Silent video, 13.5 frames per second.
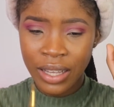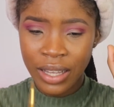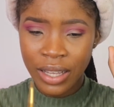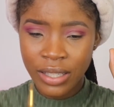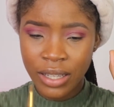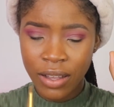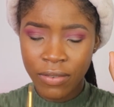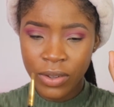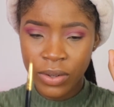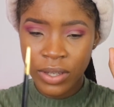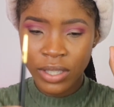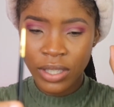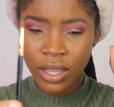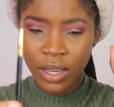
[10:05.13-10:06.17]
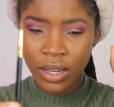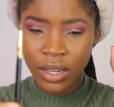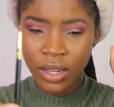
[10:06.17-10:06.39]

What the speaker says: It's not focusing.